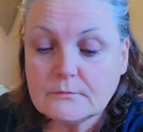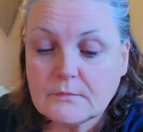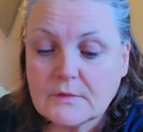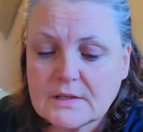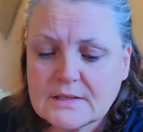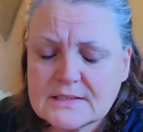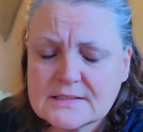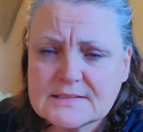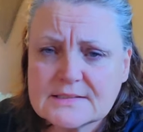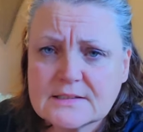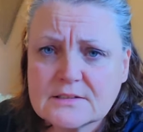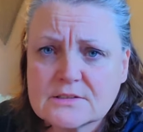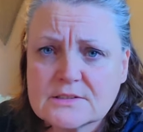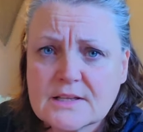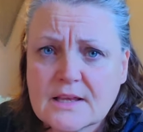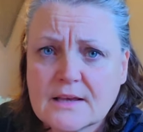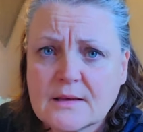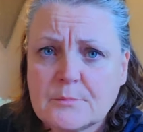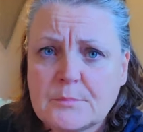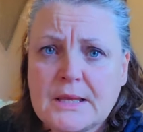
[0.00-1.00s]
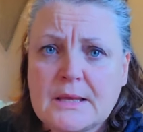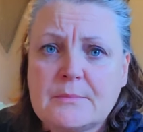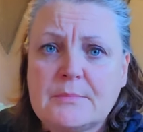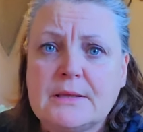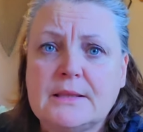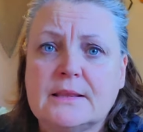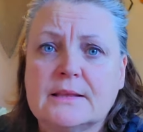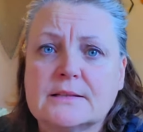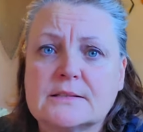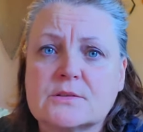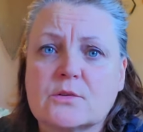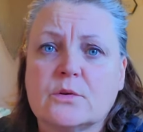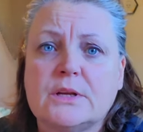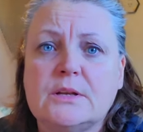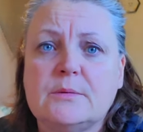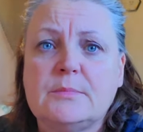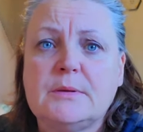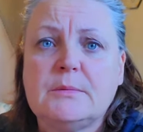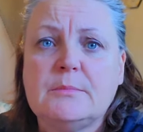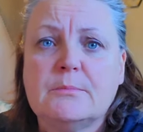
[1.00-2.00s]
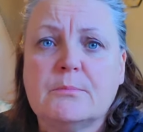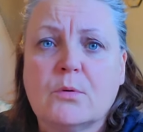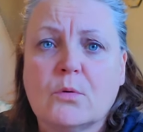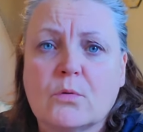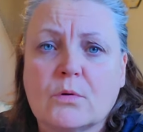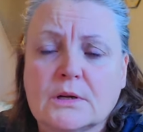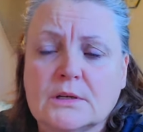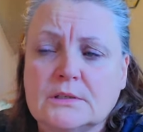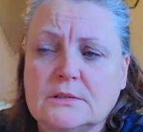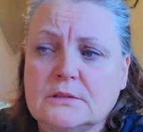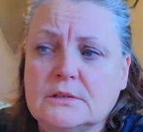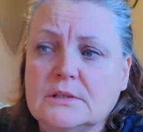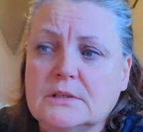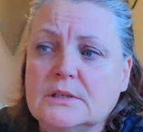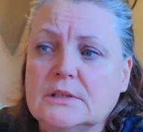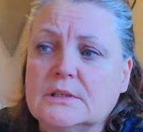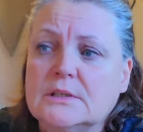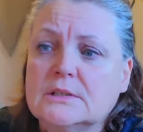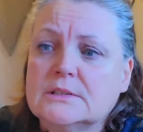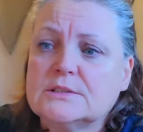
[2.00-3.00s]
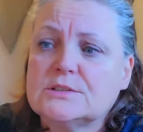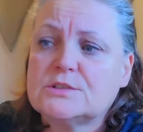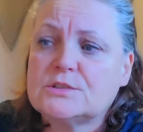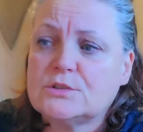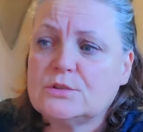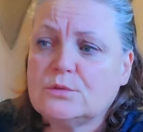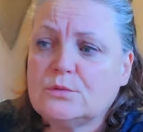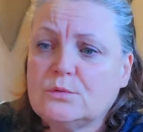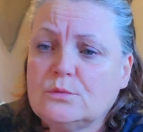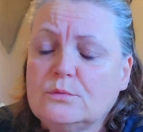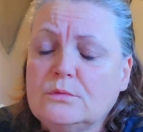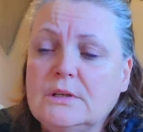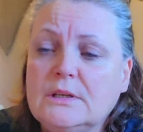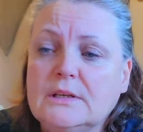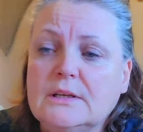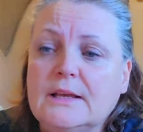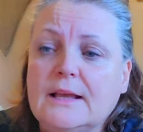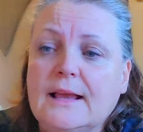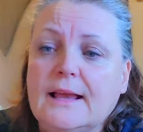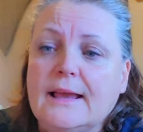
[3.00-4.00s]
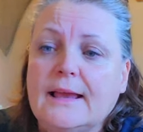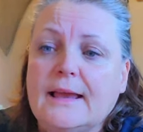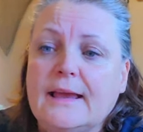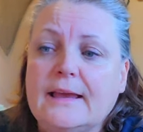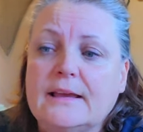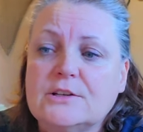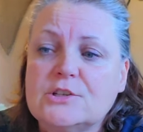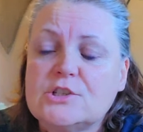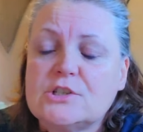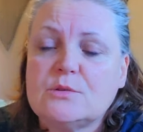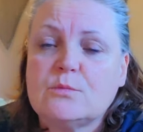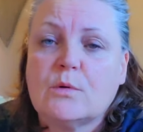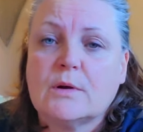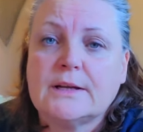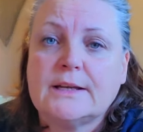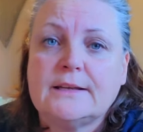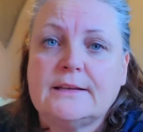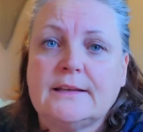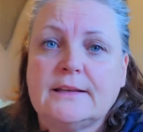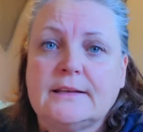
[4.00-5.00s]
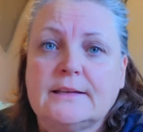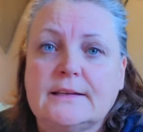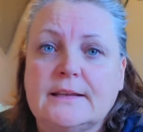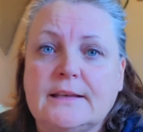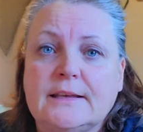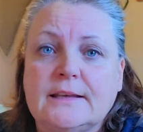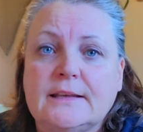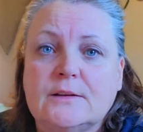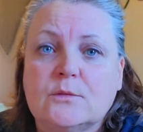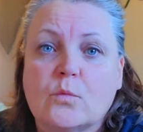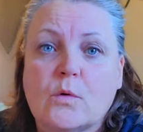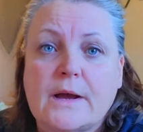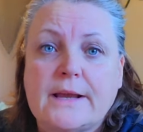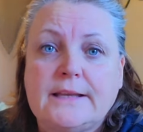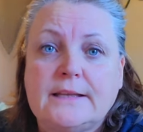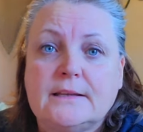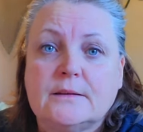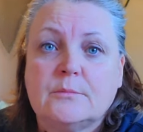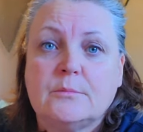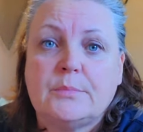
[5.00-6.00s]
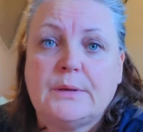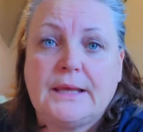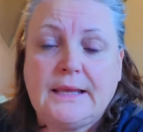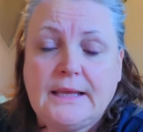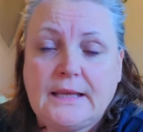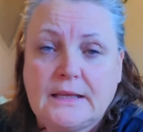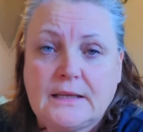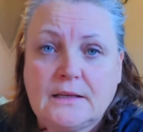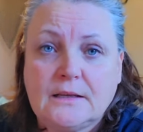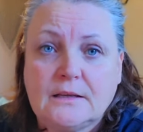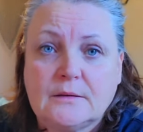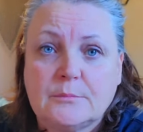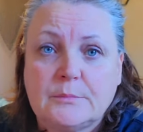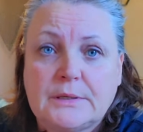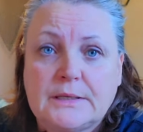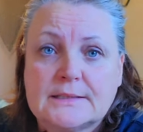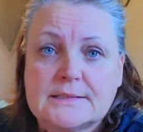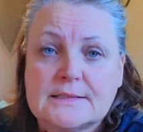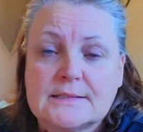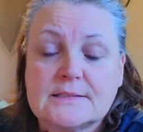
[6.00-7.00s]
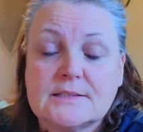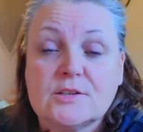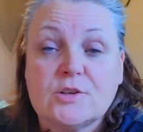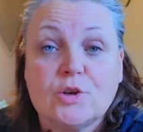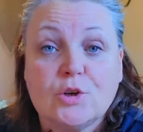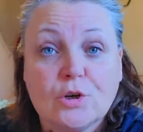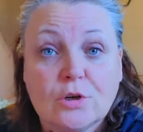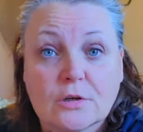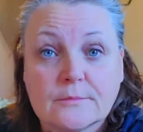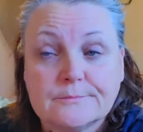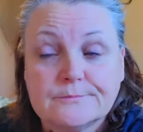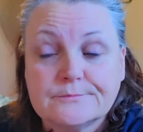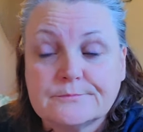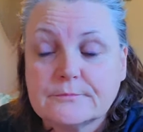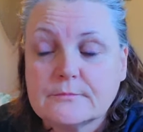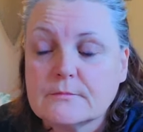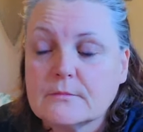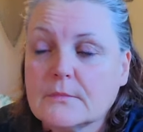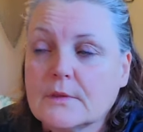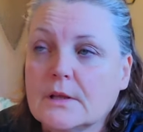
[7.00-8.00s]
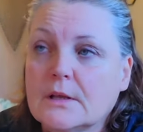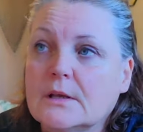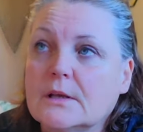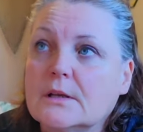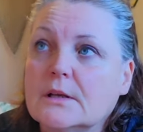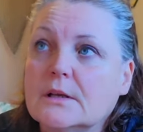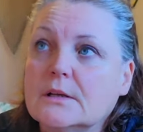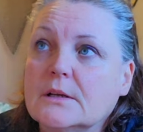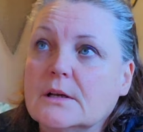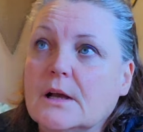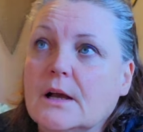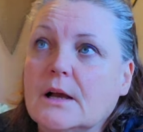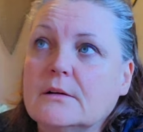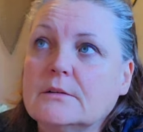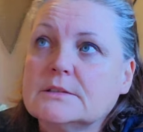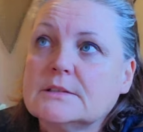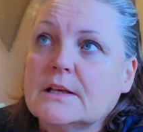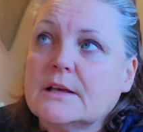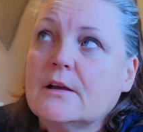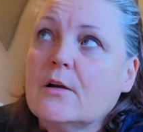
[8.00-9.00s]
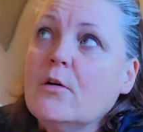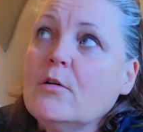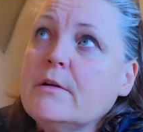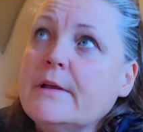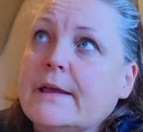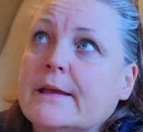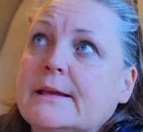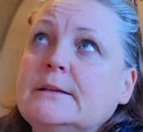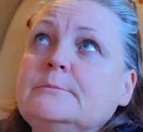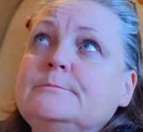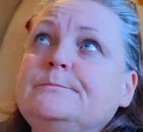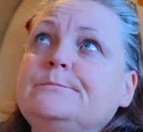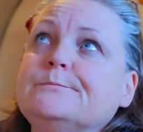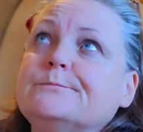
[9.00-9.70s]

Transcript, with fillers: because there's a baby that's going to be born soon, and she wanted it in white and pink because it's a girl. I was like, okay.